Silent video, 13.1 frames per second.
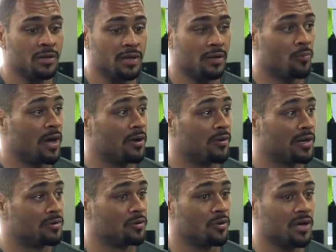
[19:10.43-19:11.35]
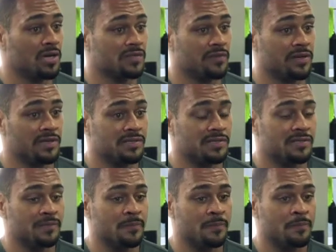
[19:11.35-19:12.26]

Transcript: like, why do I do CrossFit is,